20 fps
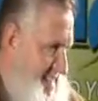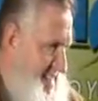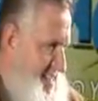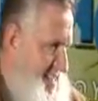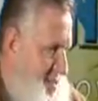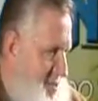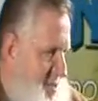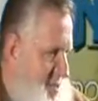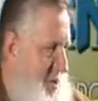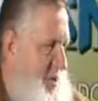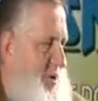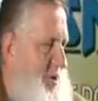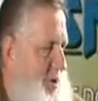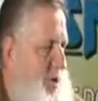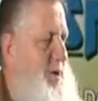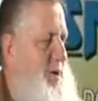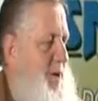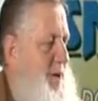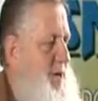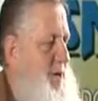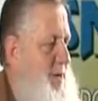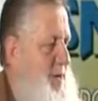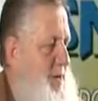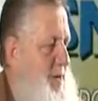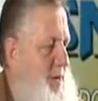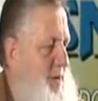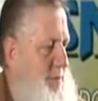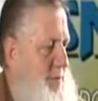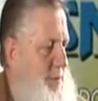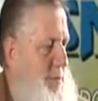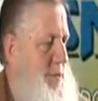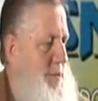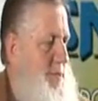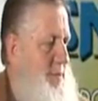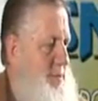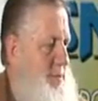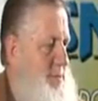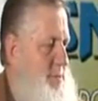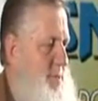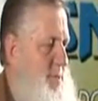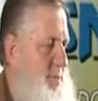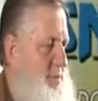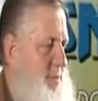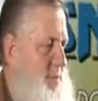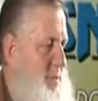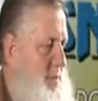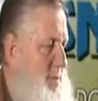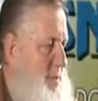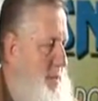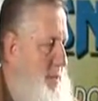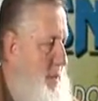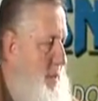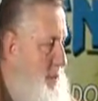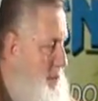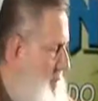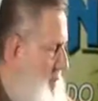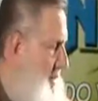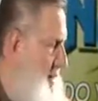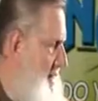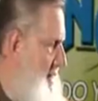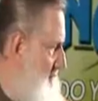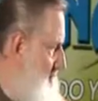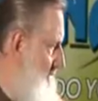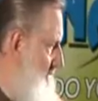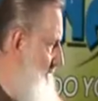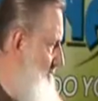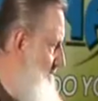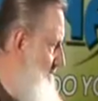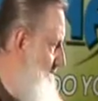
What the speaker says: So, okay, we'll leave the subject. But he doesn't have an